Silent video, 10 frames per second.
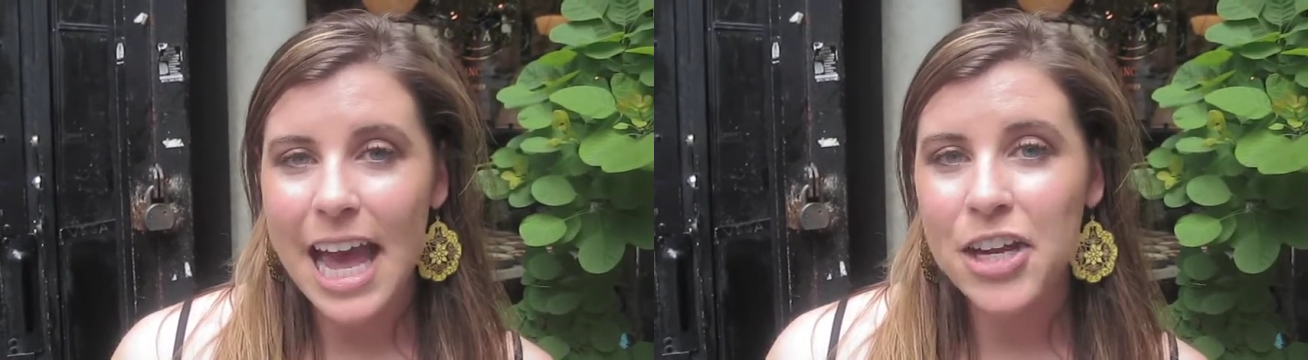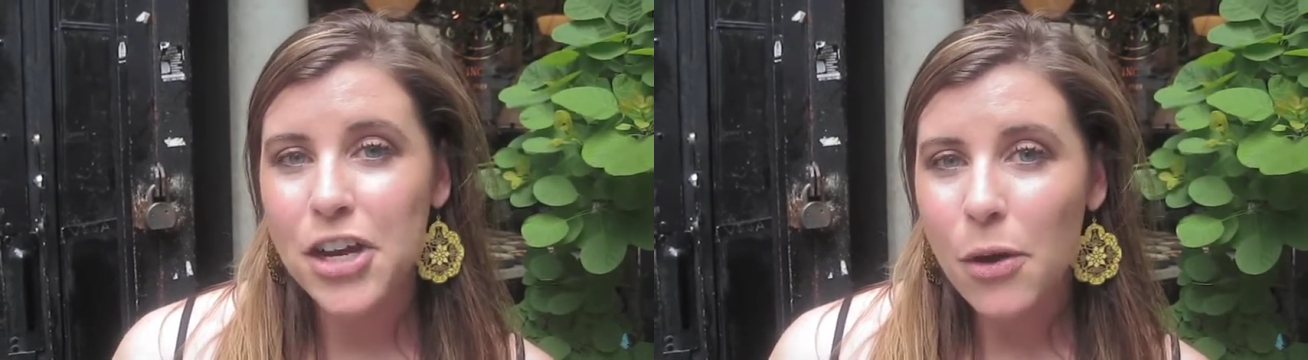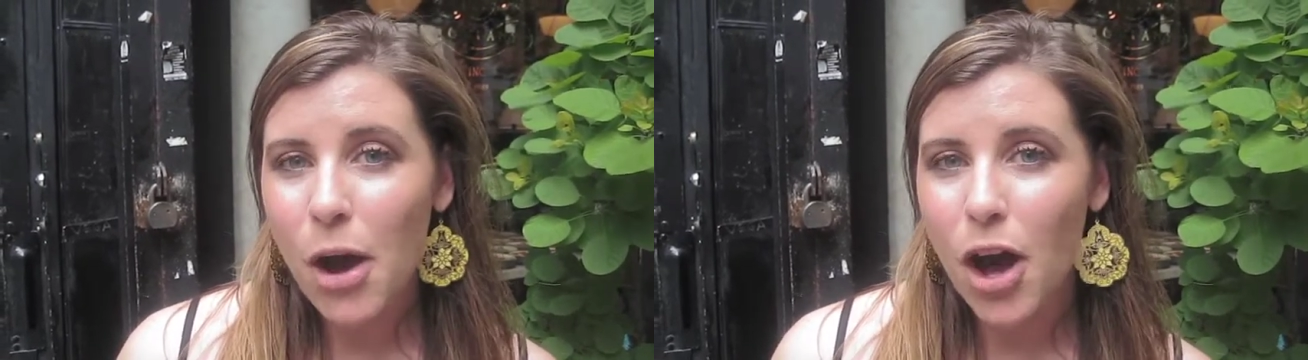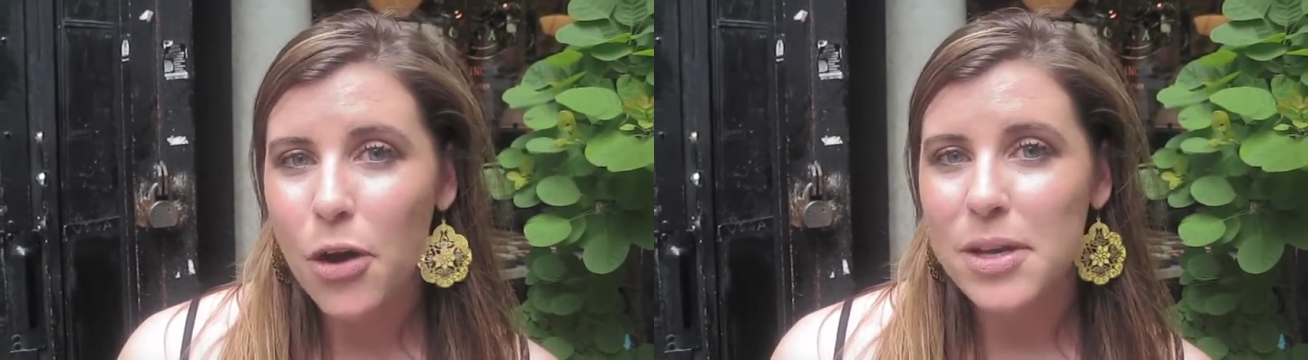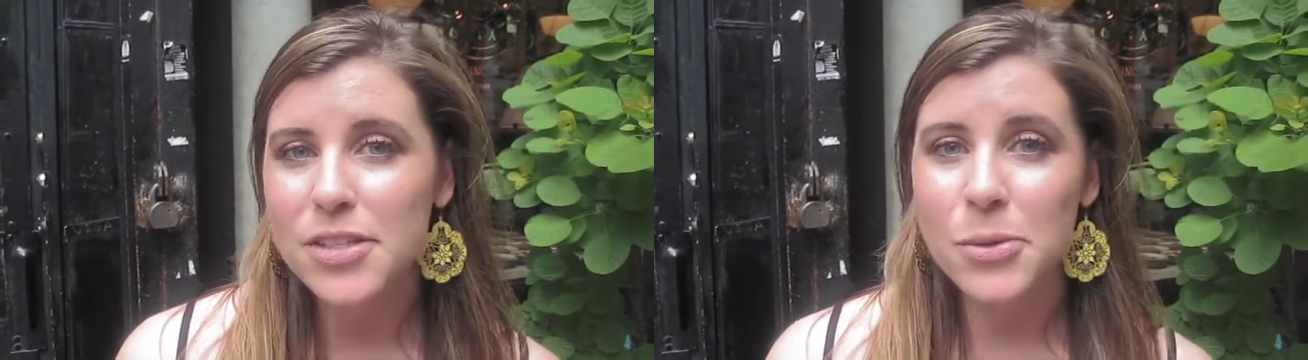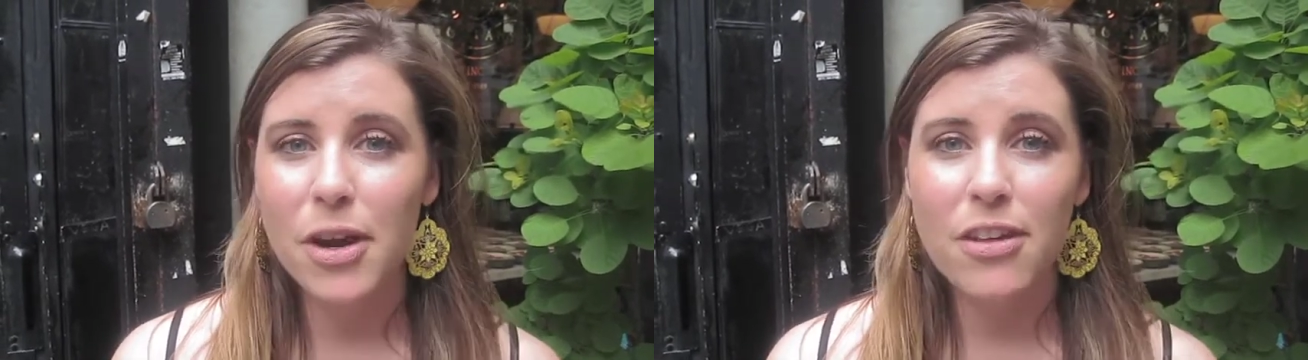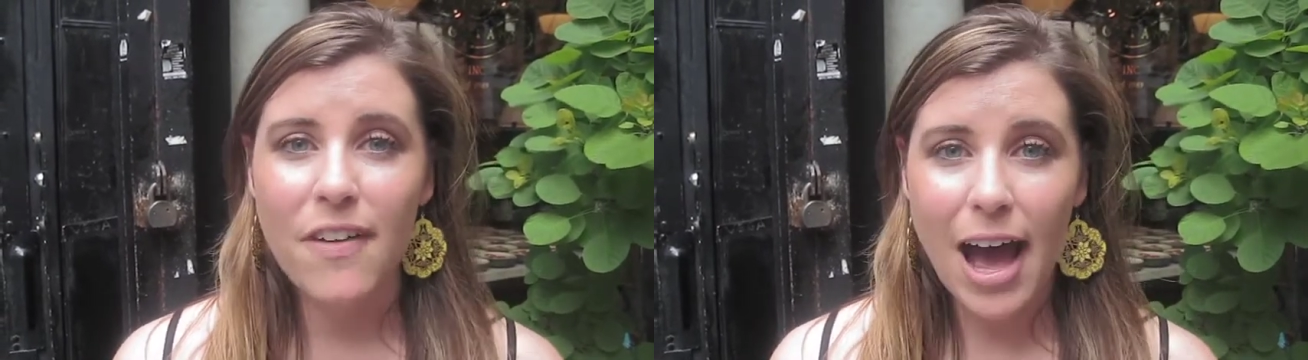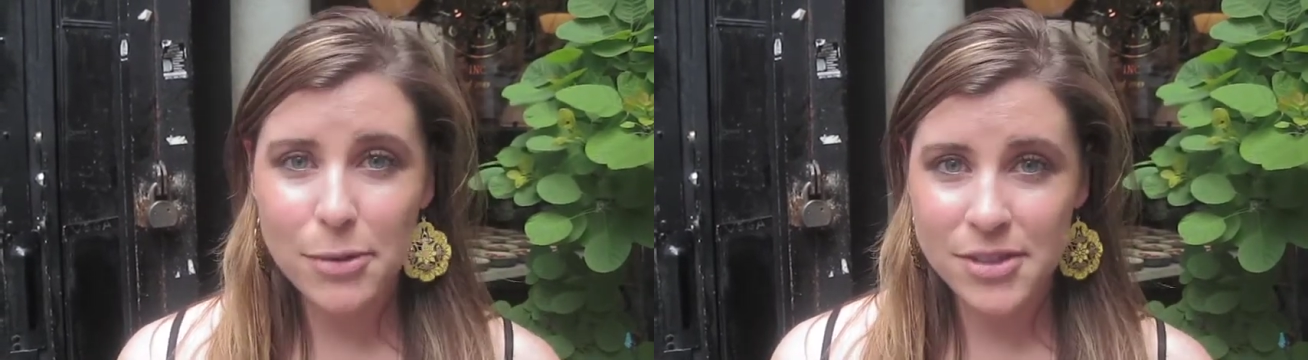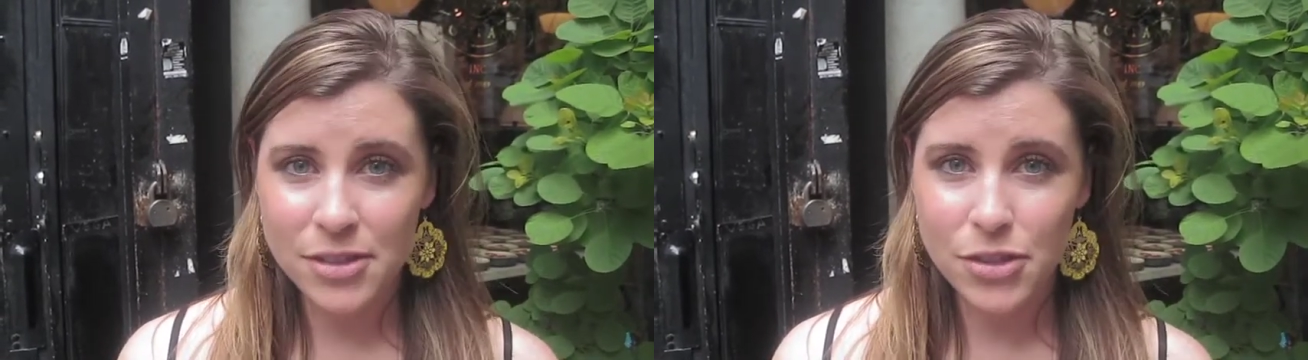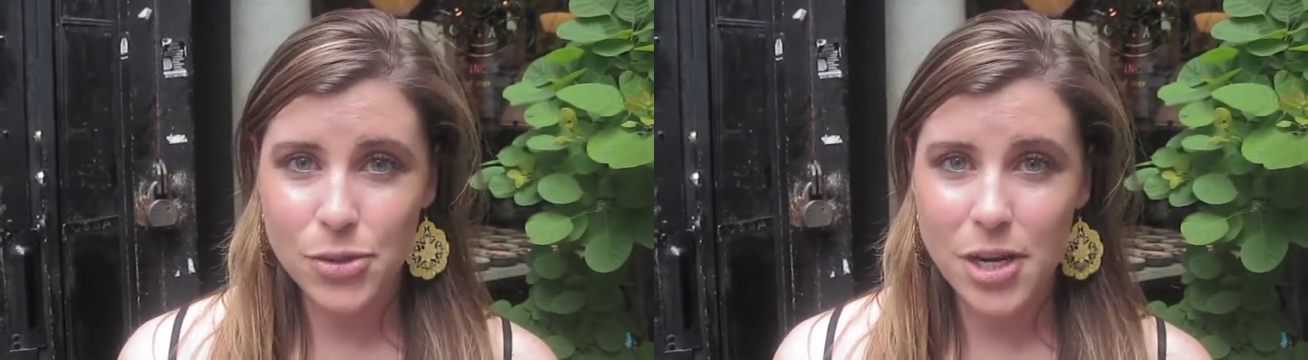and NoHo is north of
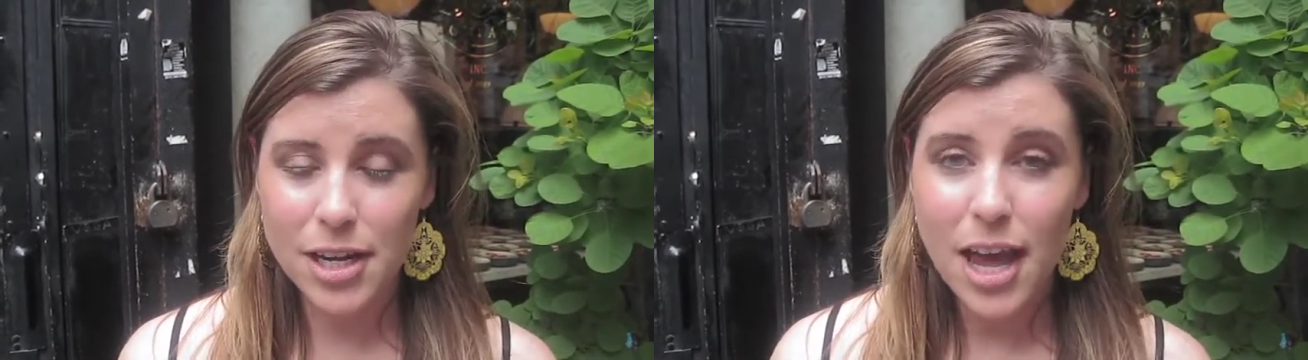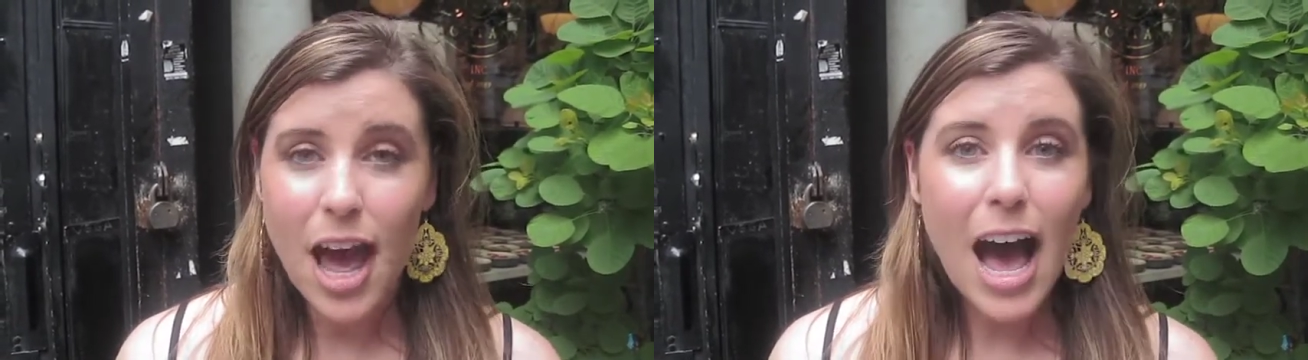Houston Street.